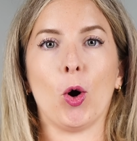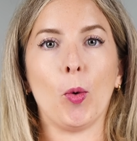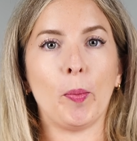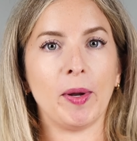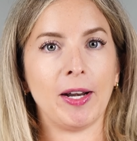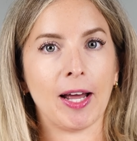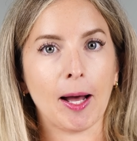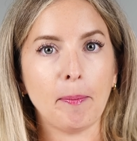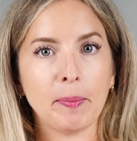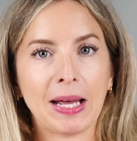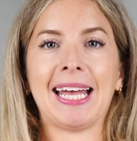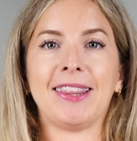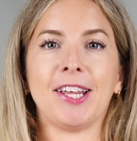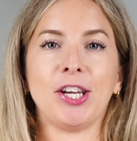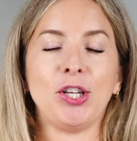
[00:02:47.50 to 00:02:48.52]
opened up
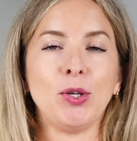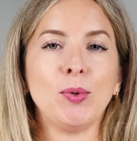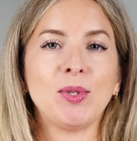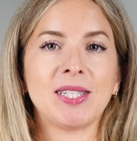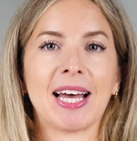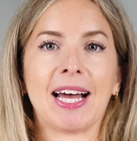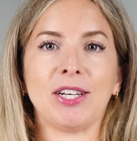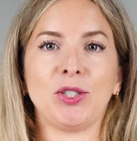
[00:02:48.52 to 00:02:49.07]
and then use that